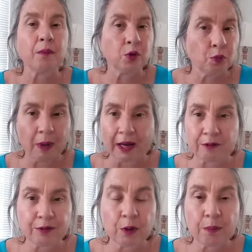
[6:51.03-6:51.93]
You might
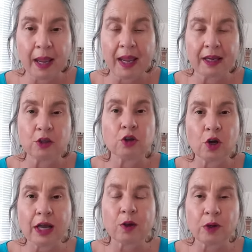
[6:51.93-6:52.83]
feel pain. You
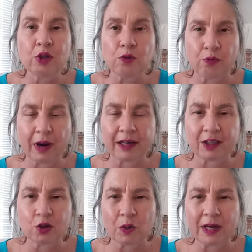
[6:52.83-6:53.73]
know, like when you run
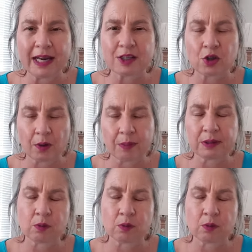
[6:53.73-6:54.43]
and your legs are a bit,